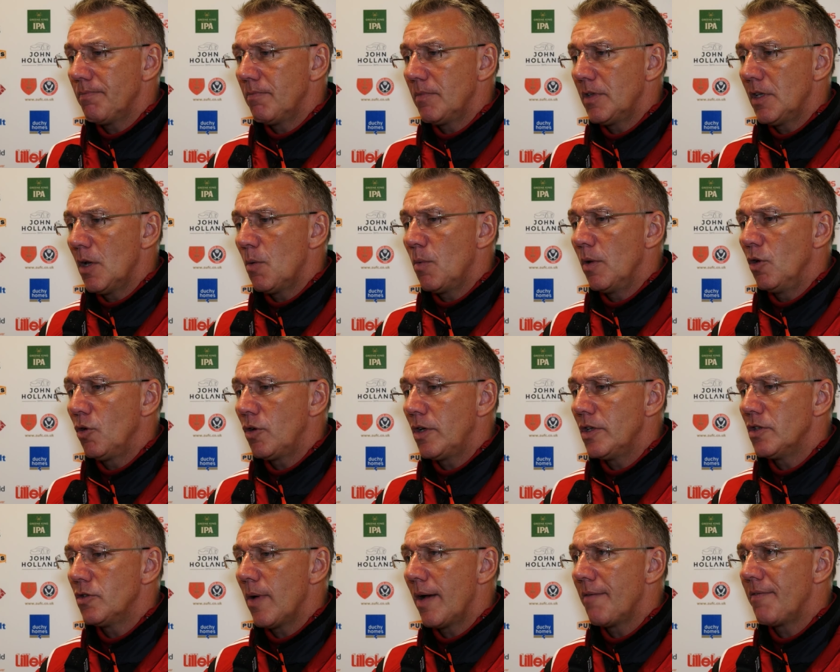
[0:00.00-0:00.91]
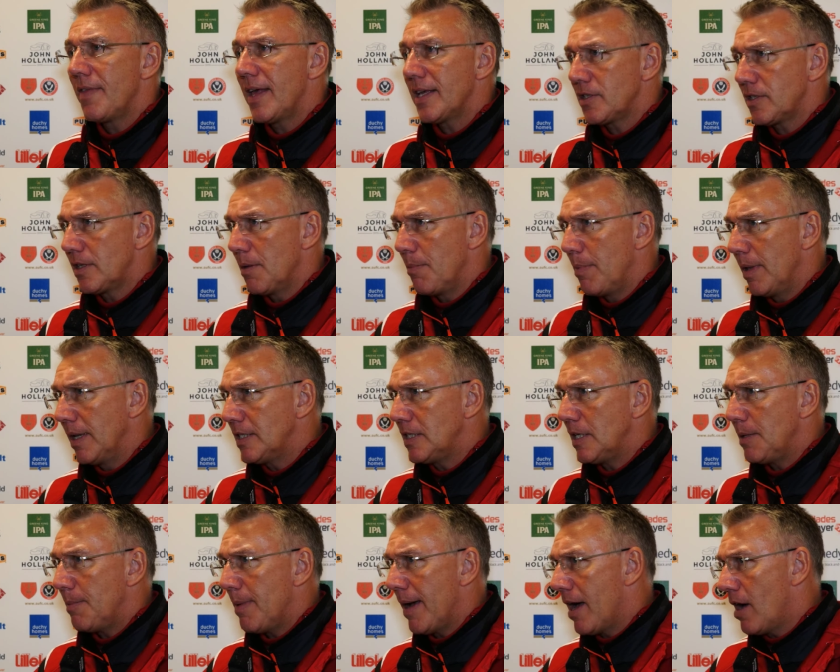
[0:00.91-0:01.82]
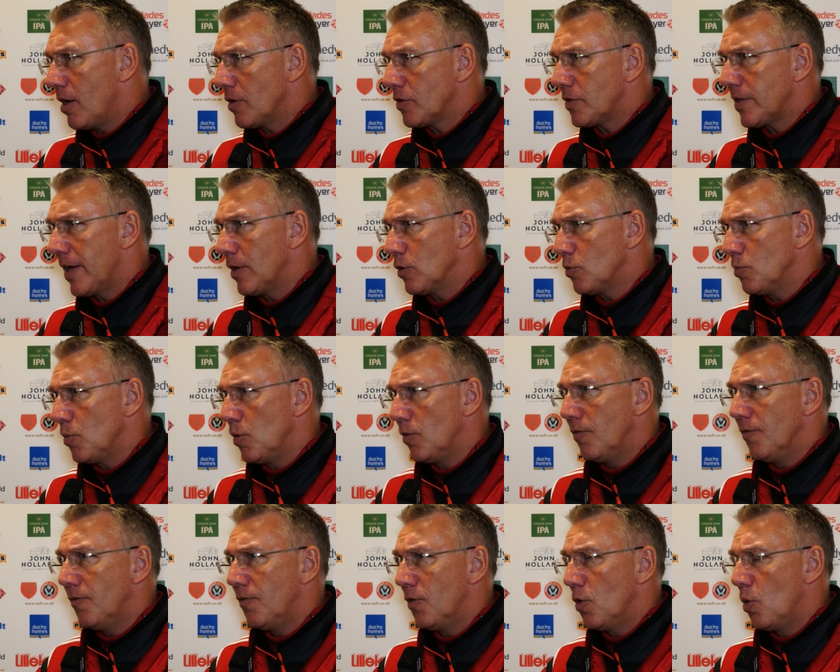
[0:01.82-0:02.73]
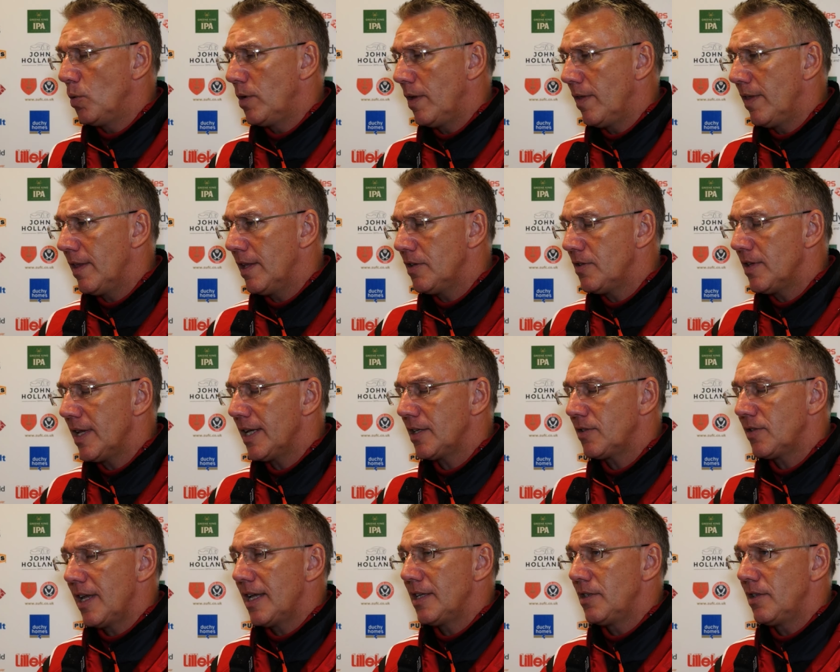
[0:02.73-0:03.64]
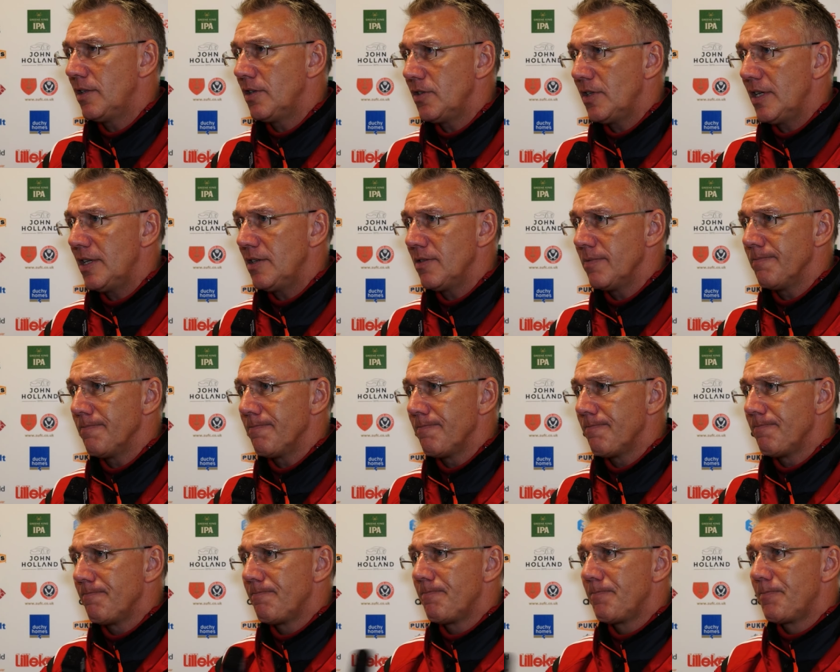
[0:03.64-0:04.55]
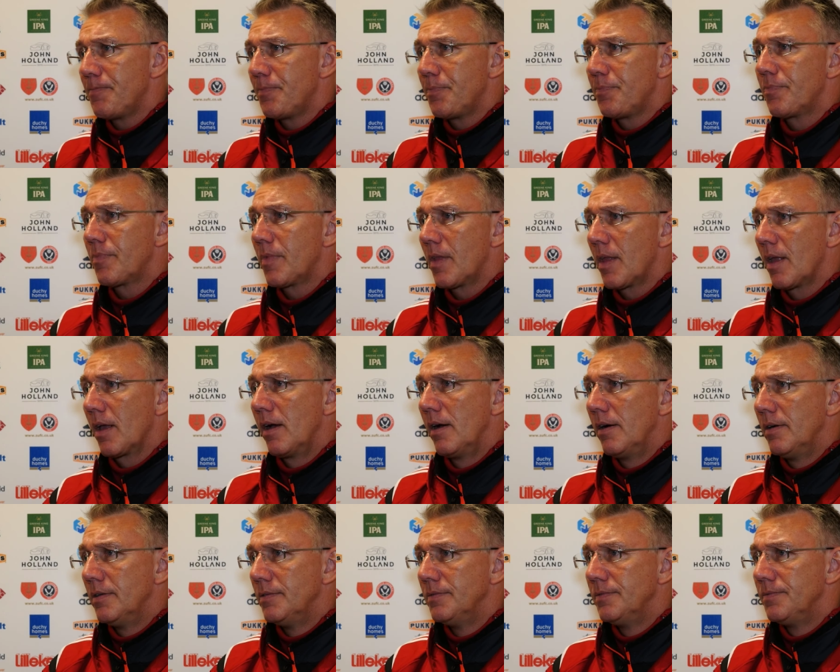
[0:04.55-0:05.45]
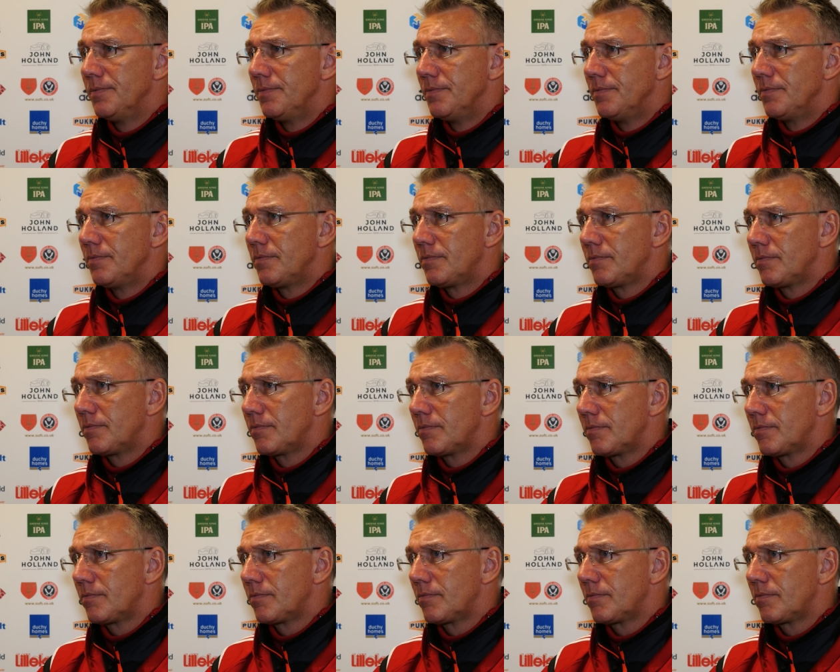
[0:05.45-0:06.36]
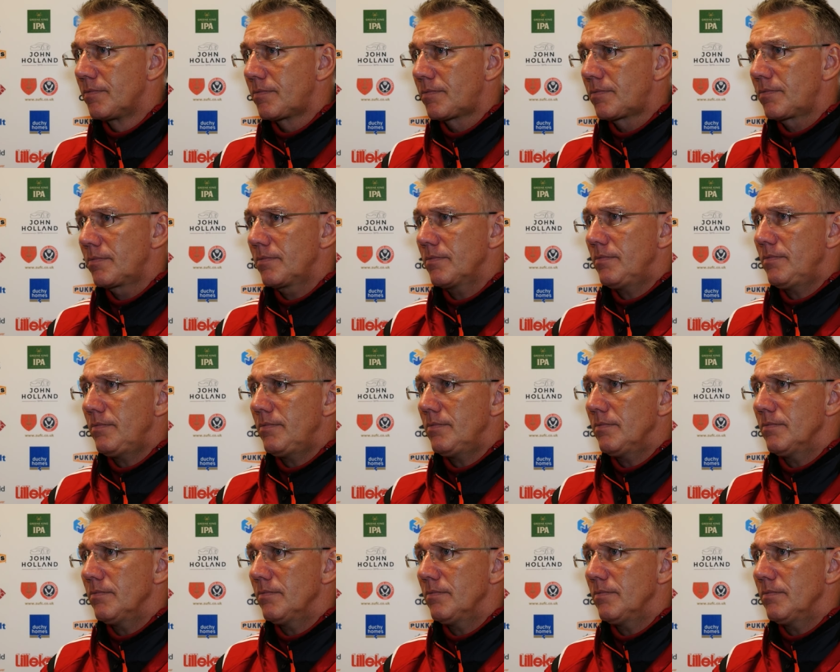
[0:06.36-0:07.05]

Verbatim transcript: You know, we're looking to have that stability about ourselves moving forward at this next stage of the season because that's where everybody probably knows where they stand.